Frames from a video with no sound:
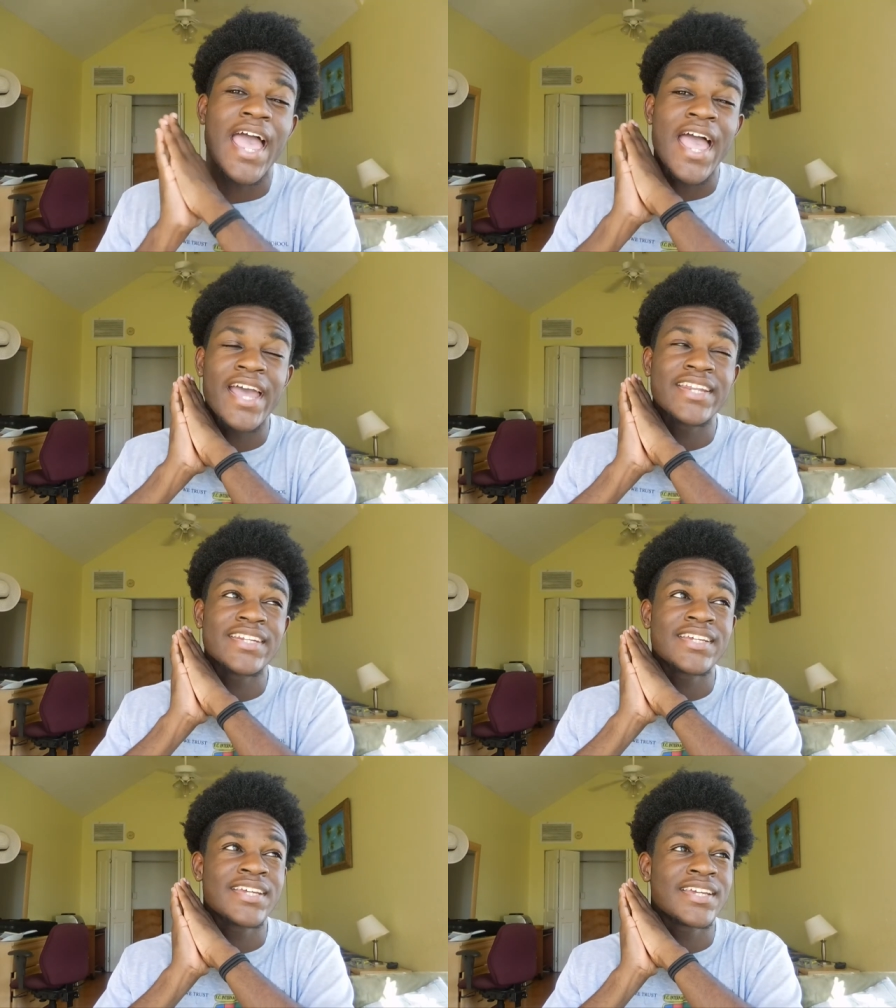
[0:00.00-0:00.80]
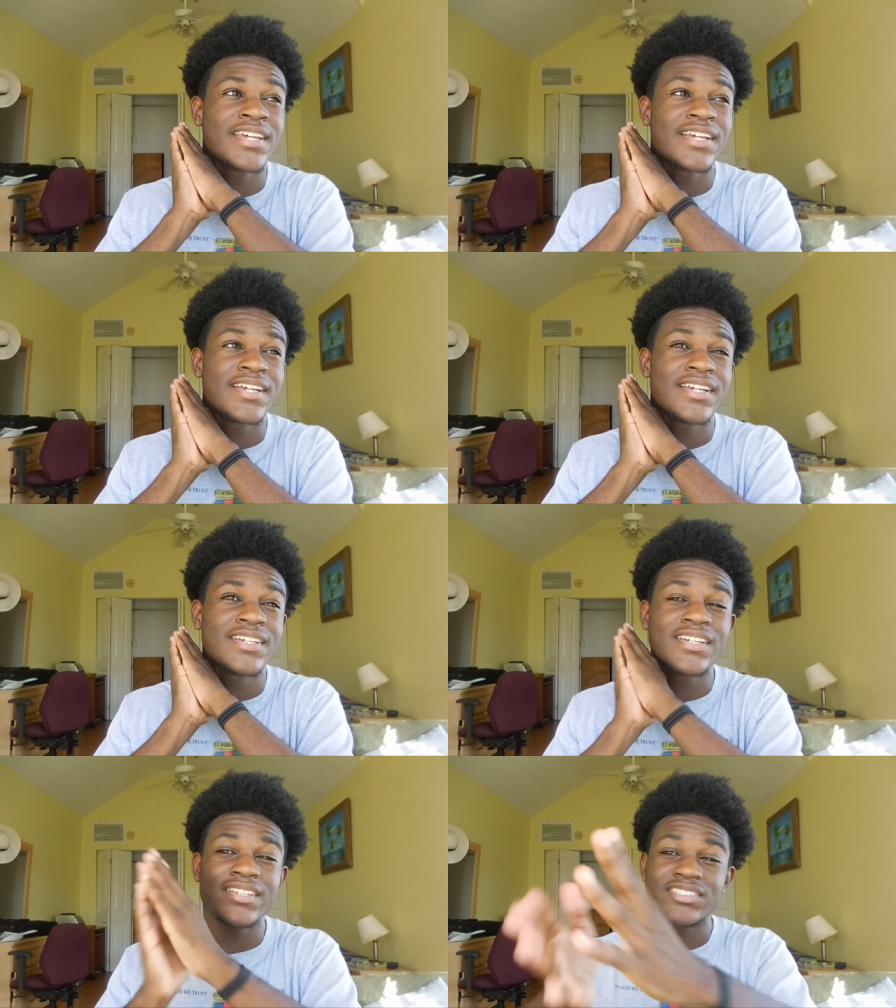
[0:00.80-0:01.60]
And
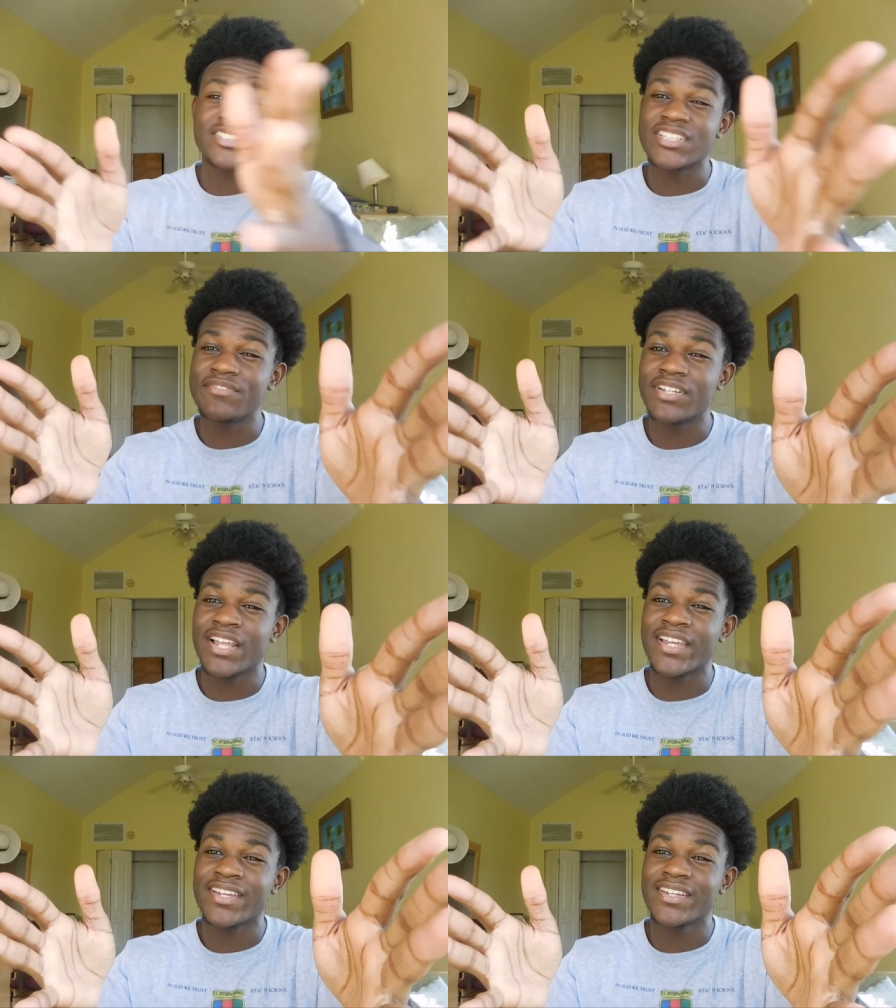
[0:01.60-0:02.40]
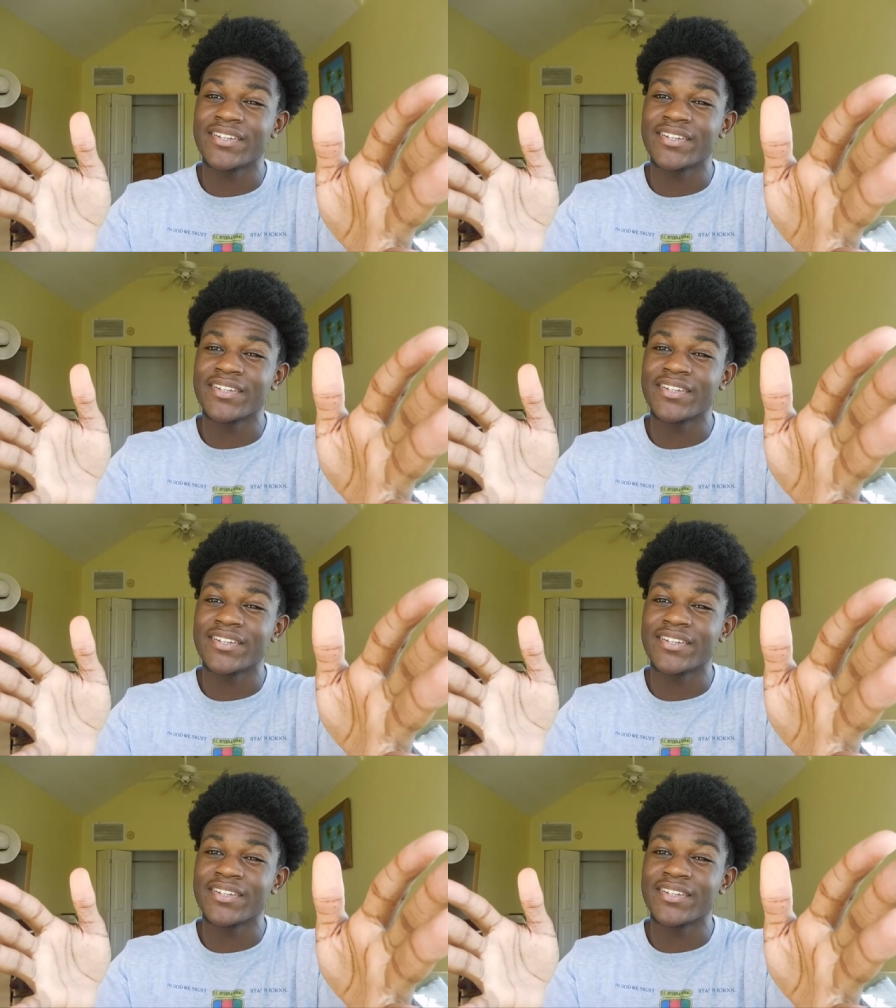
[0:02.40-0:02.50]
just leave a like.